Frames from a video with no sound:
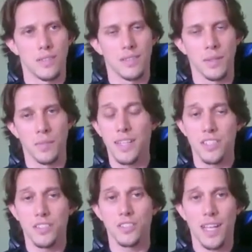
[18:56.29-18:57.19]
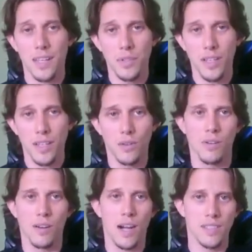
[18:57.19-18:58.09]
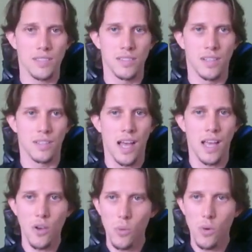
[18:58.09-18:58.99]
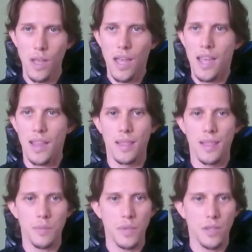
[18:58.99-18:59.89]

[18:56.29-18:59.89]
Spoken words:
the Malediction deck building on cards.io and let me